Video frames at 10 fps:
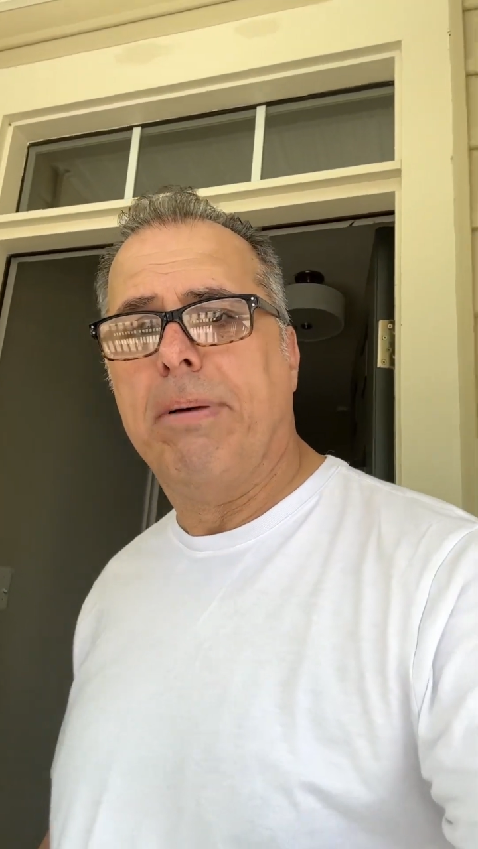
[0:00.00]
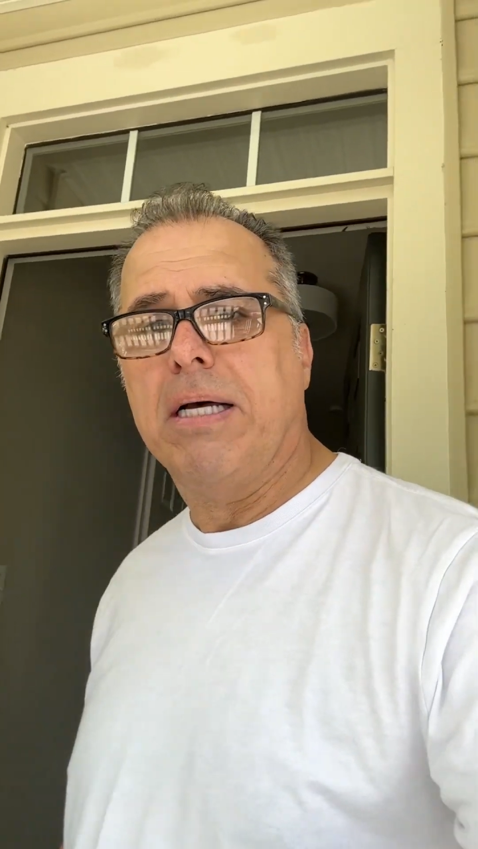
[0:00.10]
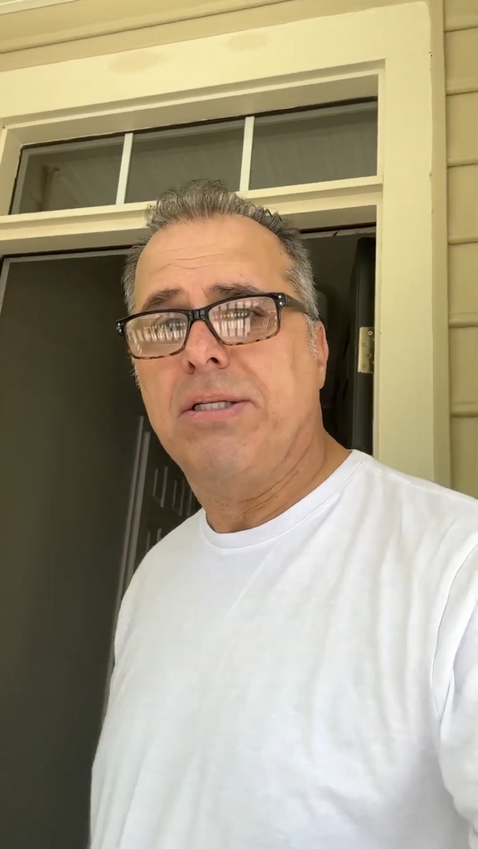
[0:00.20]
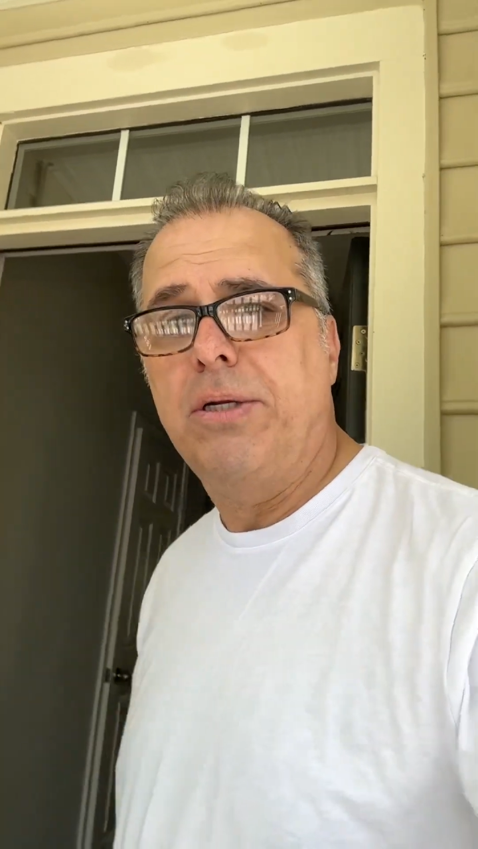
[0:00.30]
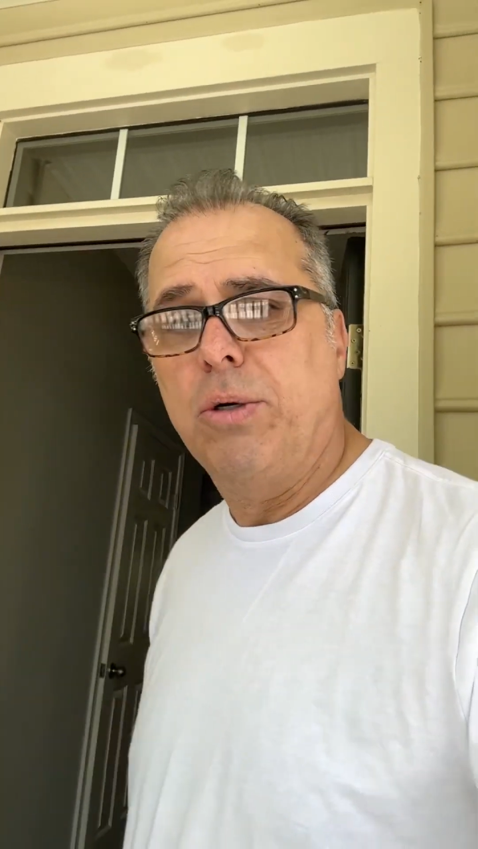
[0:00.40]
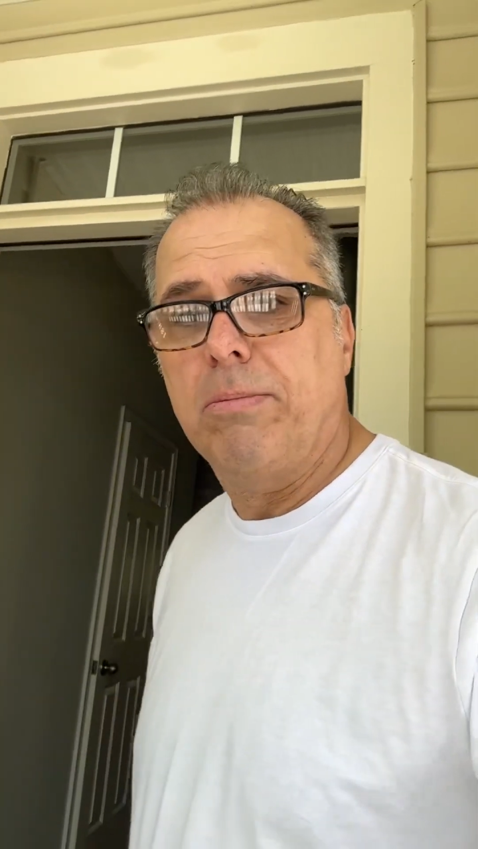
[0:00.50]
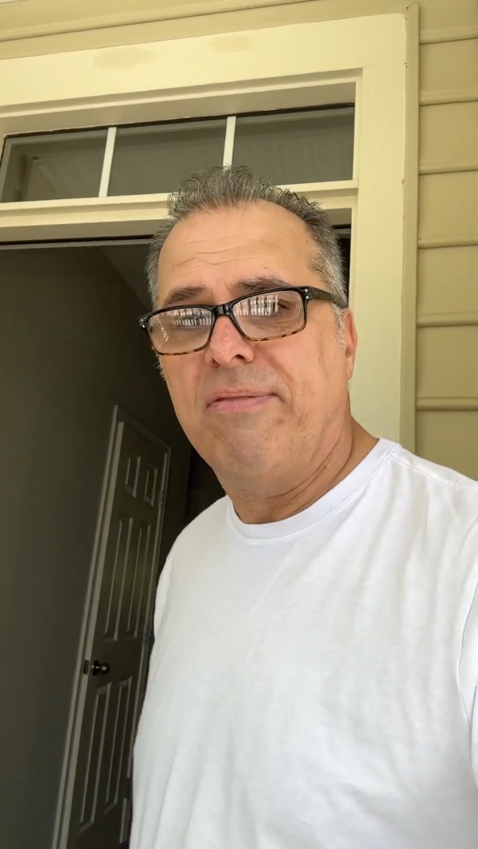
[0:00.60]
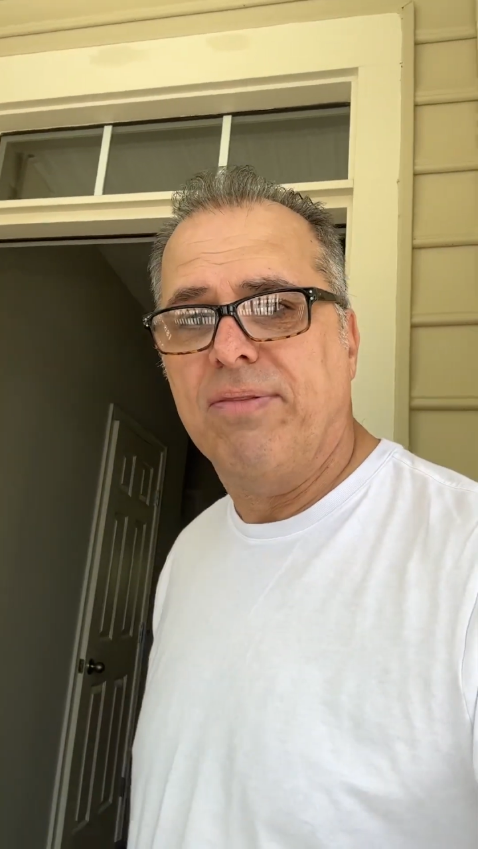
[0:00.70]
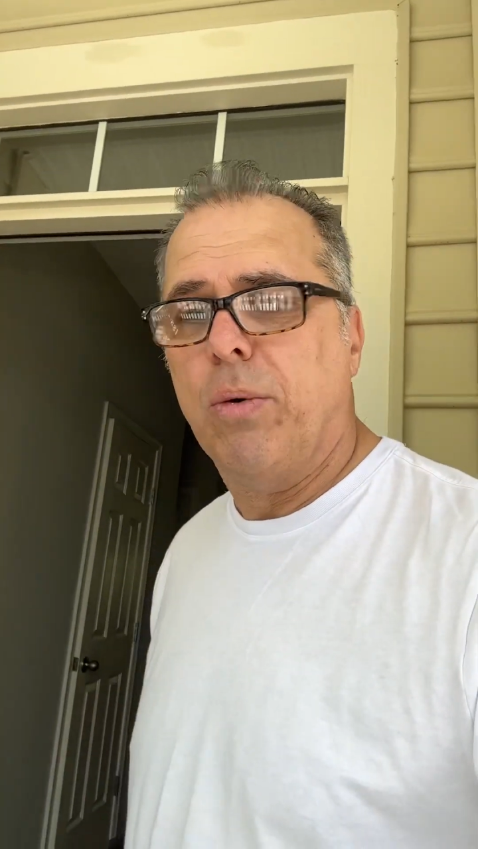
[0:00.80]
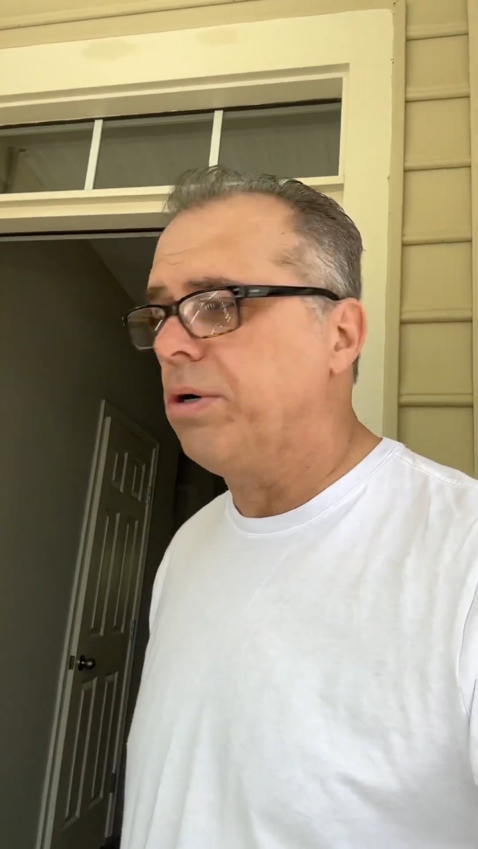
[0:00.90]
Buzz, doing my
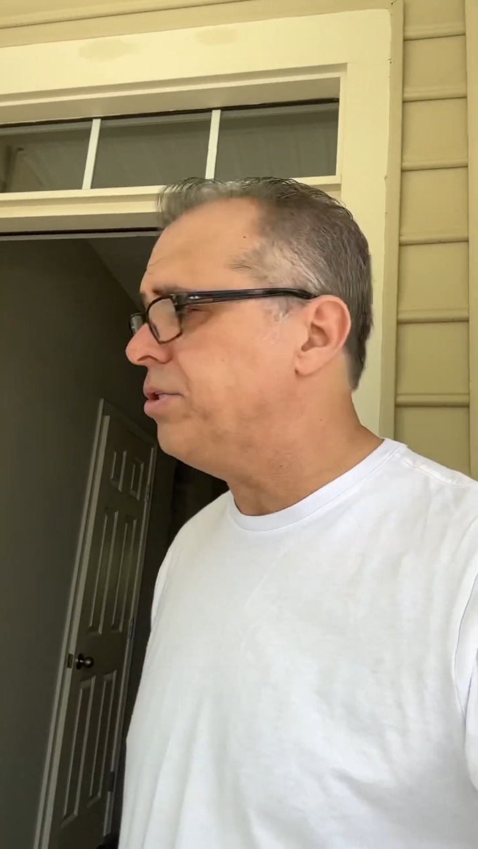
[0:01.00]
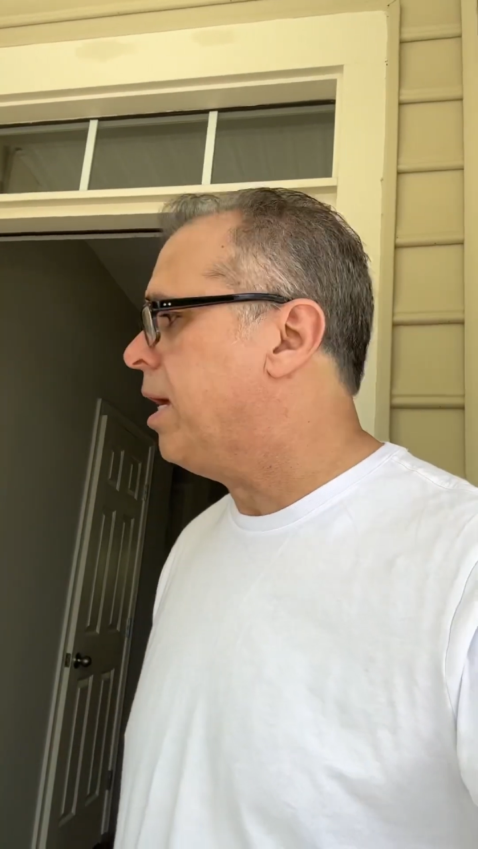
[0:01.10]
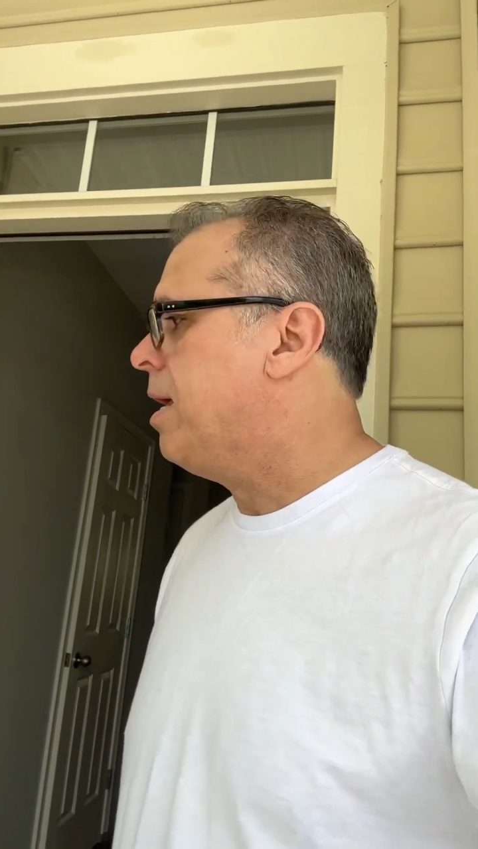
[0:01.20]
floors.